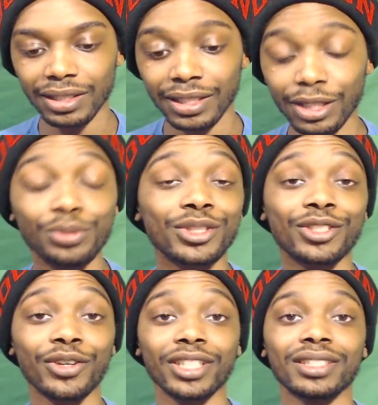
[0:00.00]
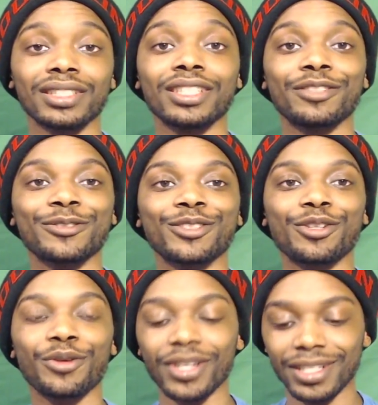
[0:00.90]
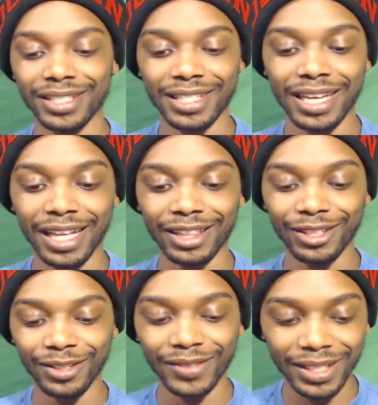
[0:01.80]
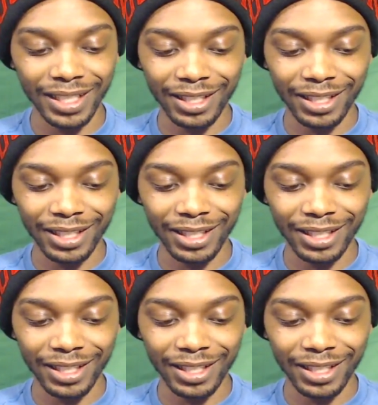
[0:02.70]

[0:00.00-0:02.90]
it was crazy. It was crazy. I loved it.